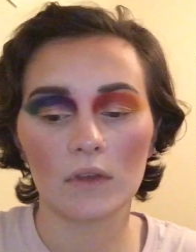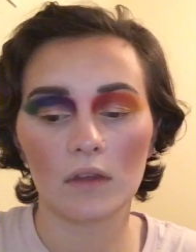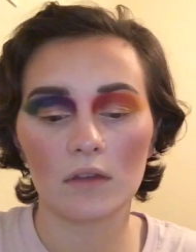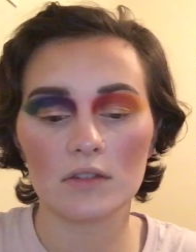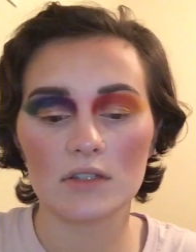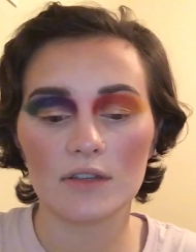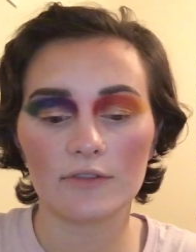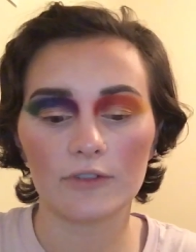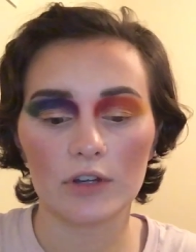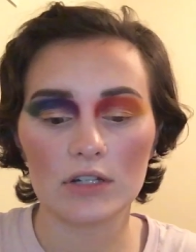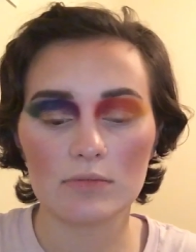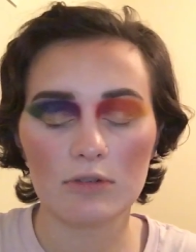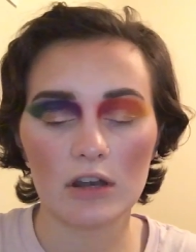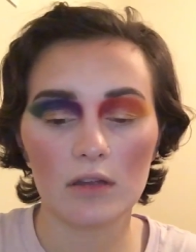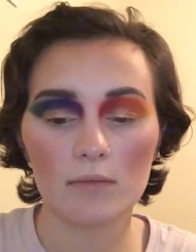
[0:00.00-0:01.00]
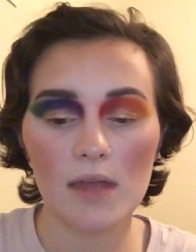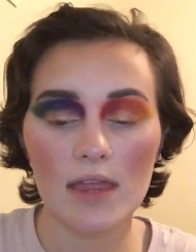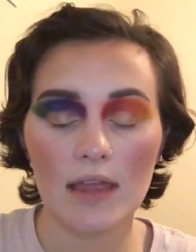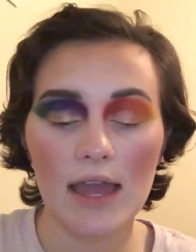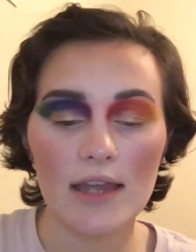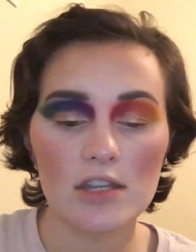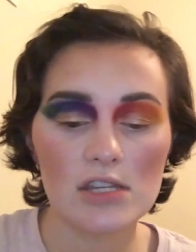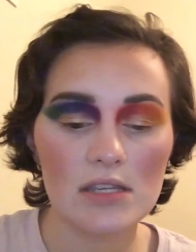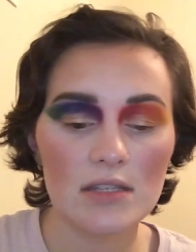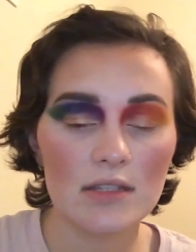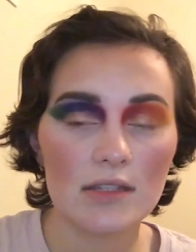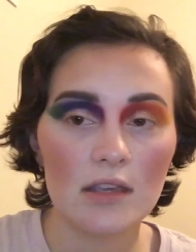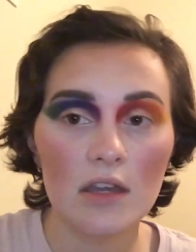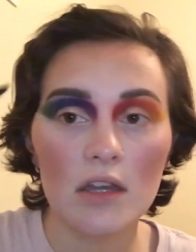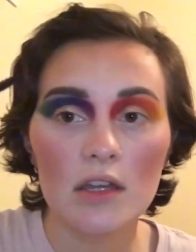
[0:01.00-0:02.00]
to first put on my lashes
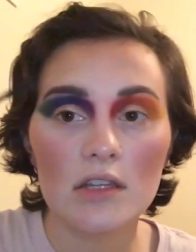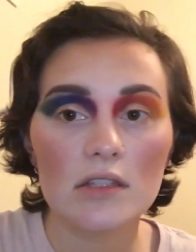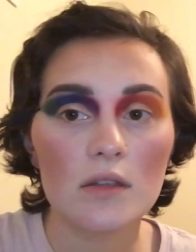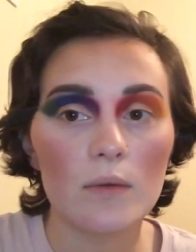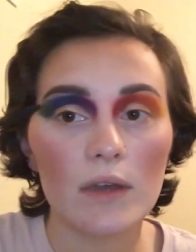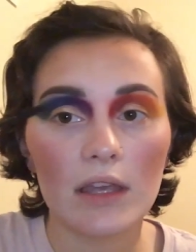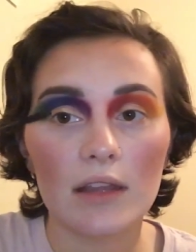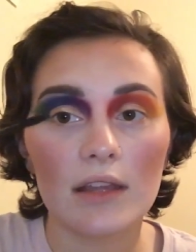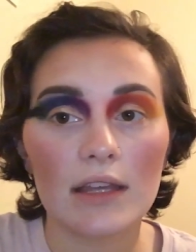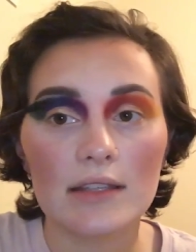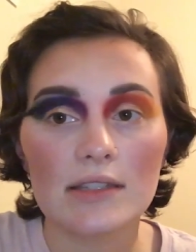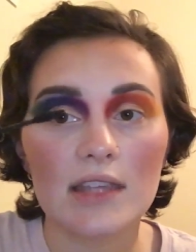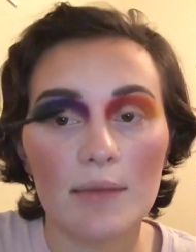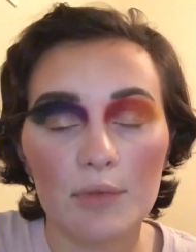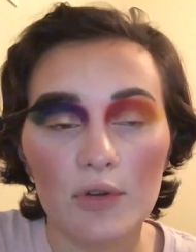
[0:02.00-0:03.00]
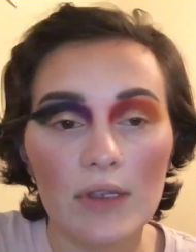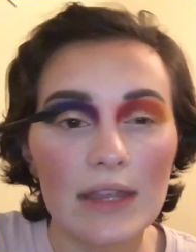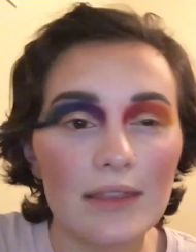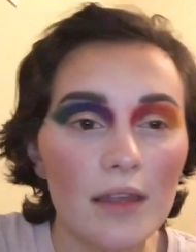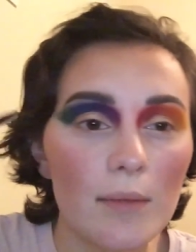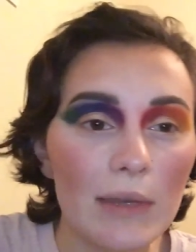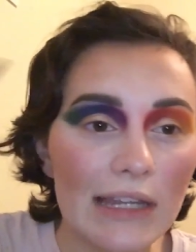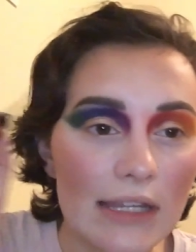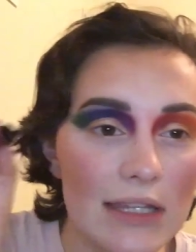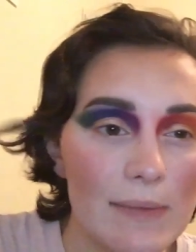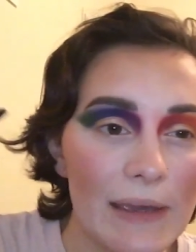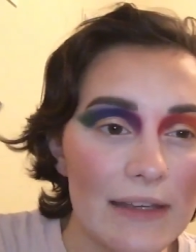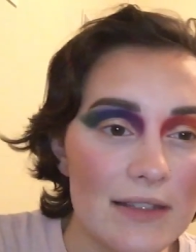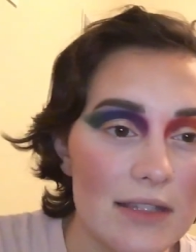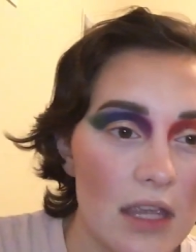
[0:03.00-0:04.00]
so it can like separate them and get the
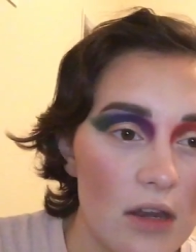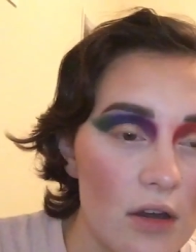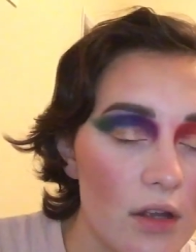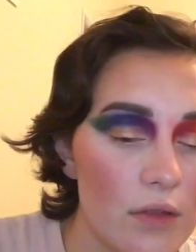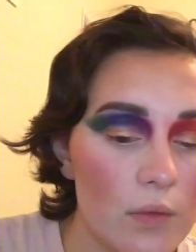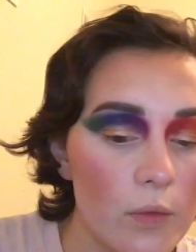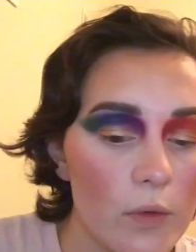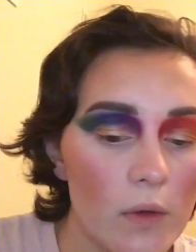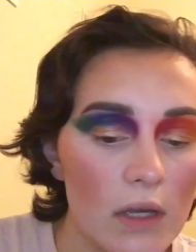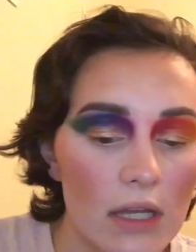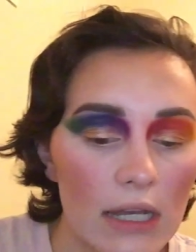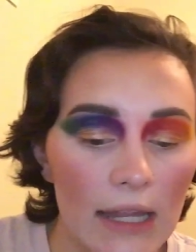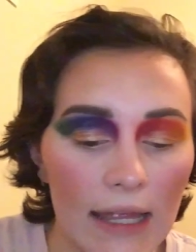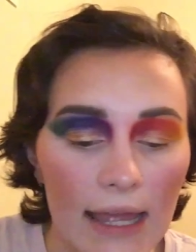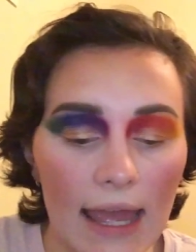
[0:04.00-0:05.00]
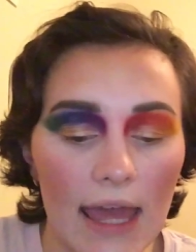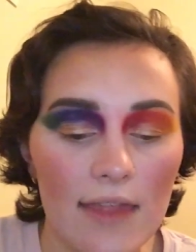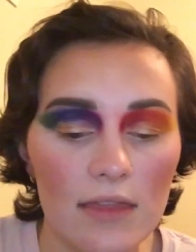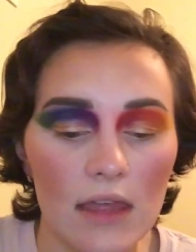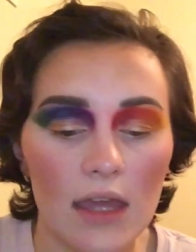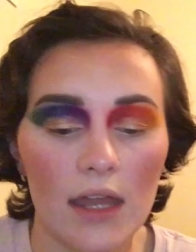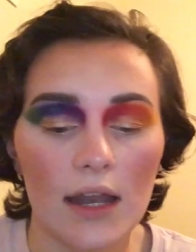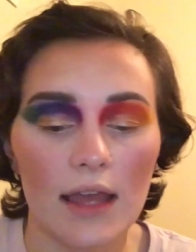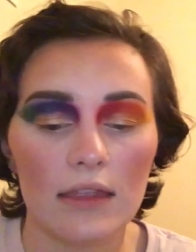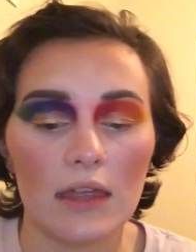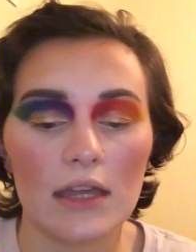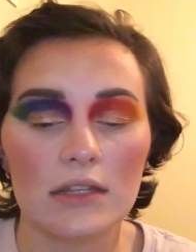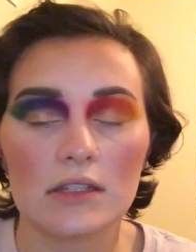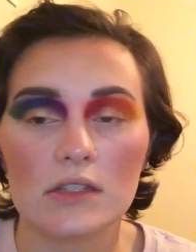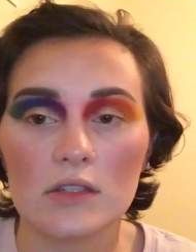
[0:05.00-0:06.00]
mascara through it, and then I
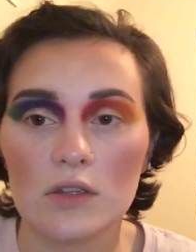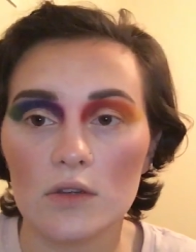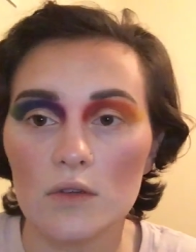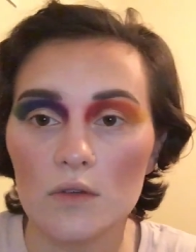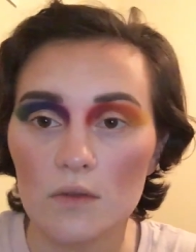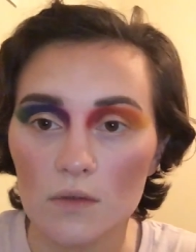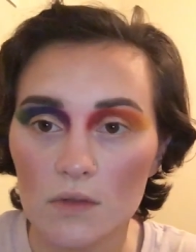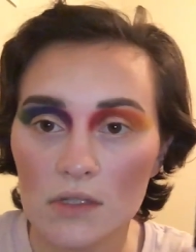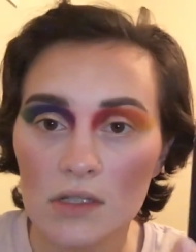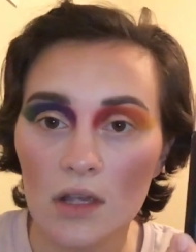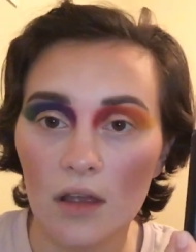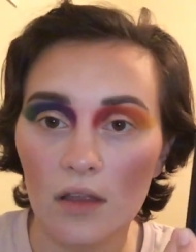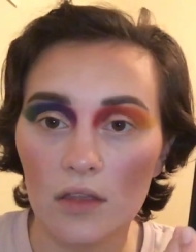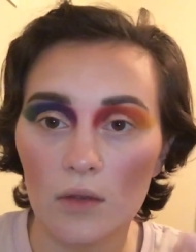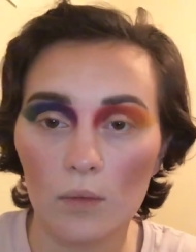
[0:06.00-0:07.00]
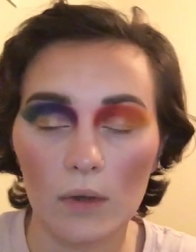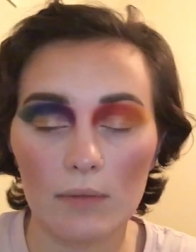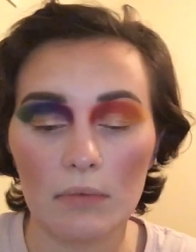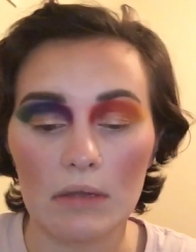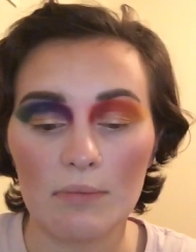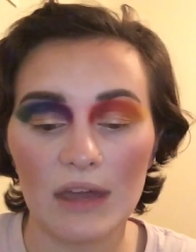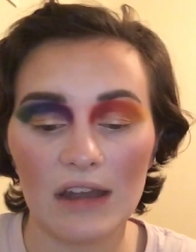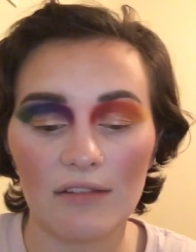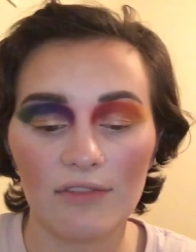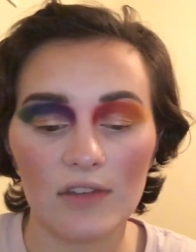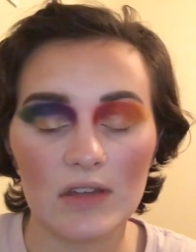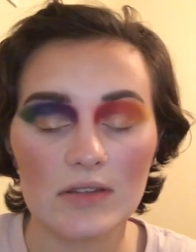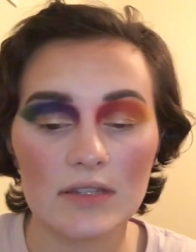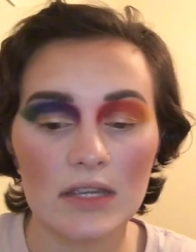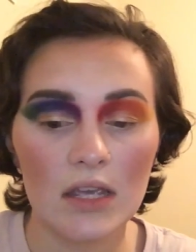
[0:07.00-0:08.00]
like to use the one by
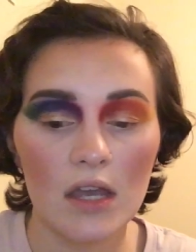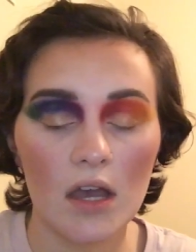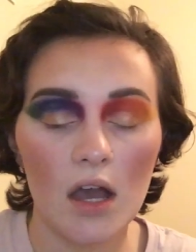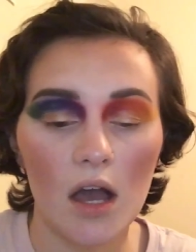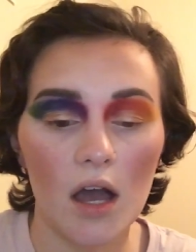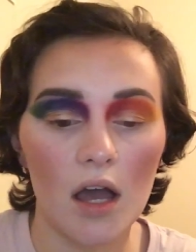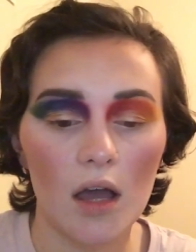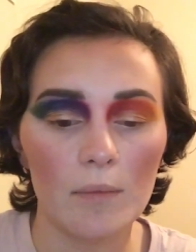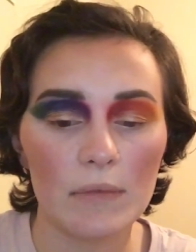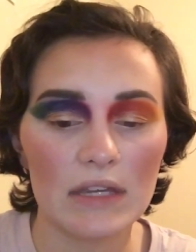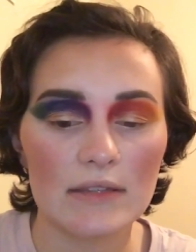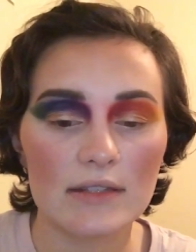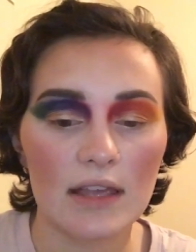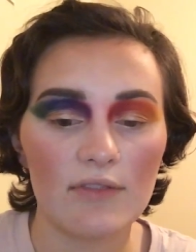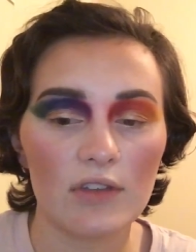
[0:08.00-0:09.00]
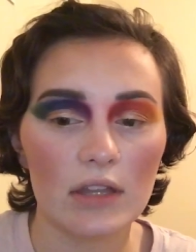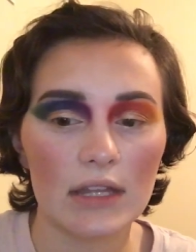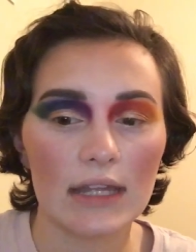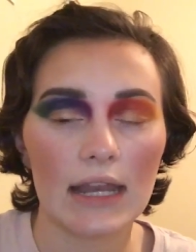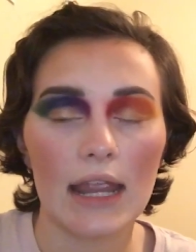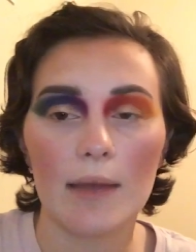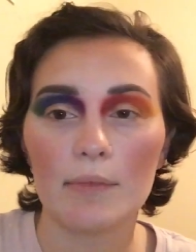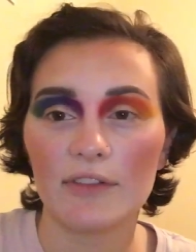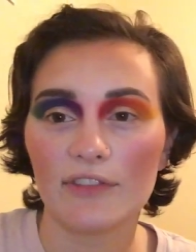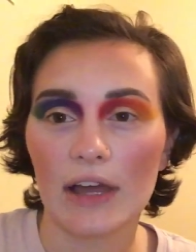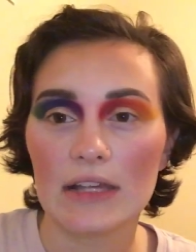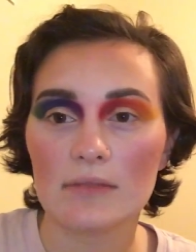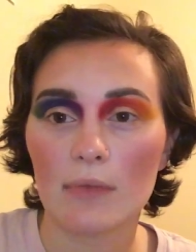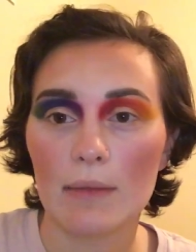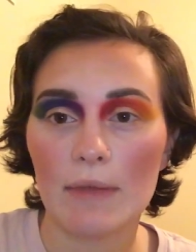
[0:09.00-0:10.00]
Benefit because I feel like it
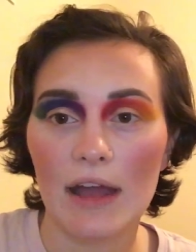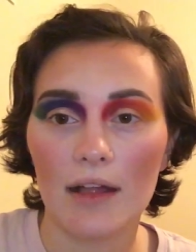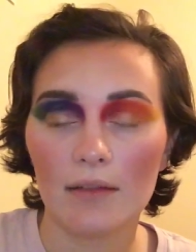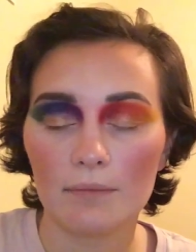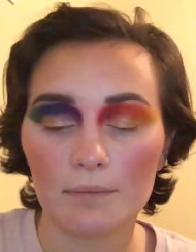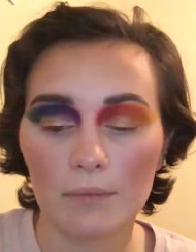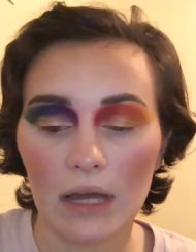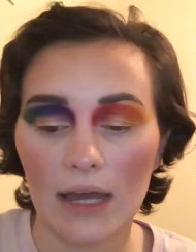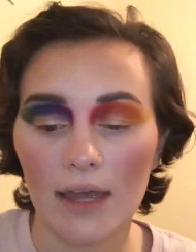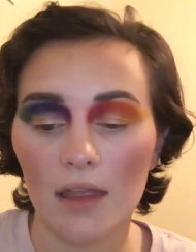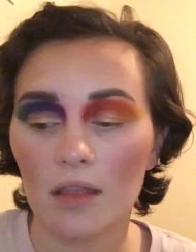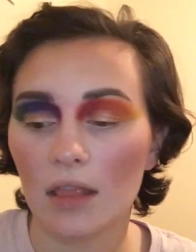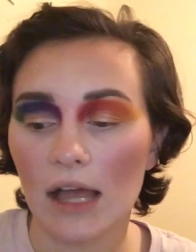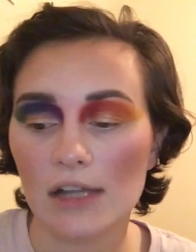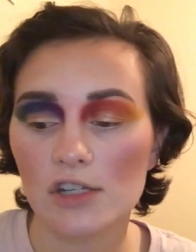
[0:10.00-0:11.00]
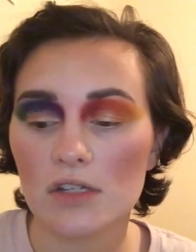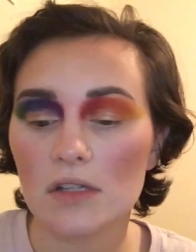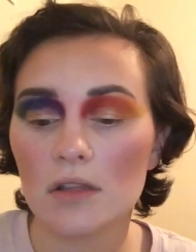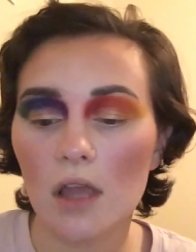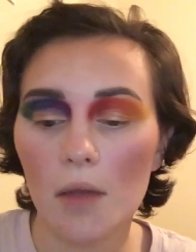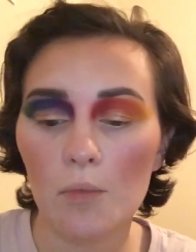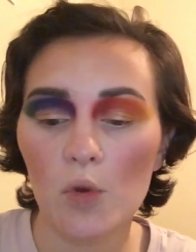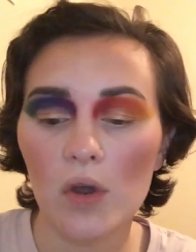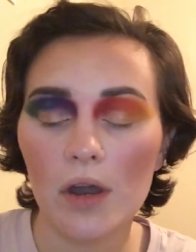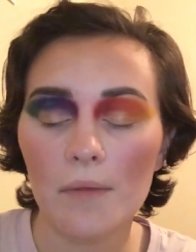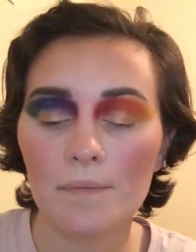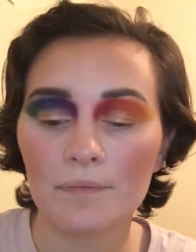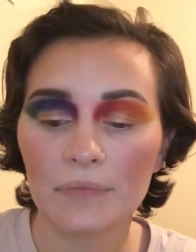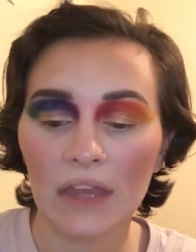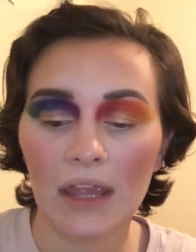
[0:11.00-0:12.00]
amplifies my lashes a lot more,
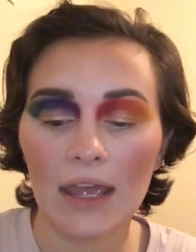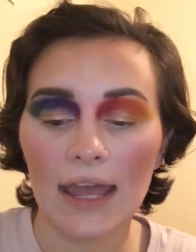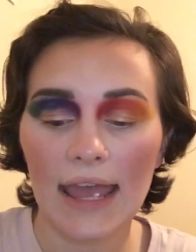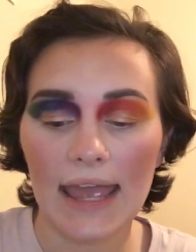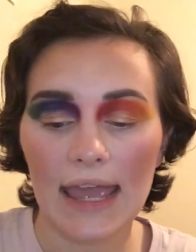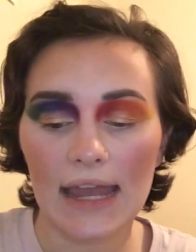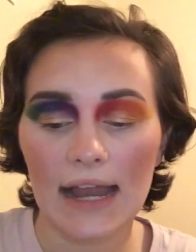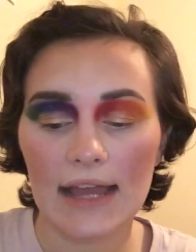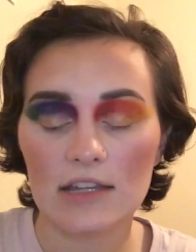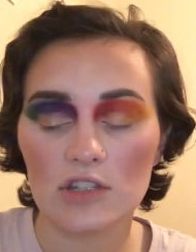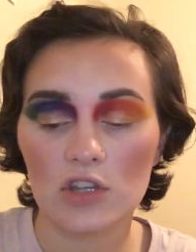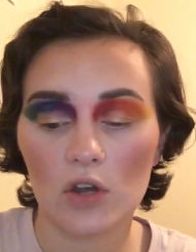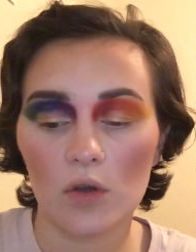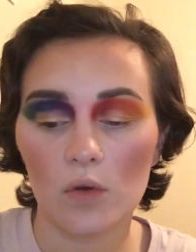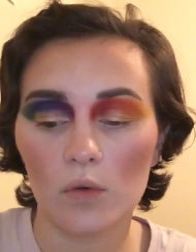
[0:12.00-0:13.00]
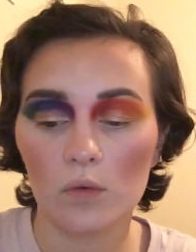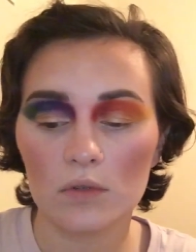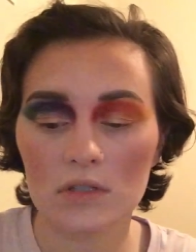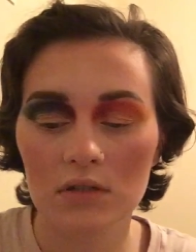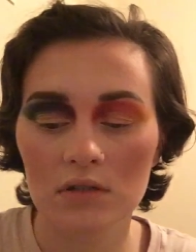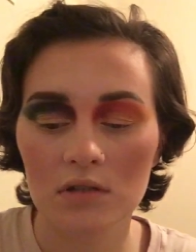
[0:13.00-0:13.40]
and I don't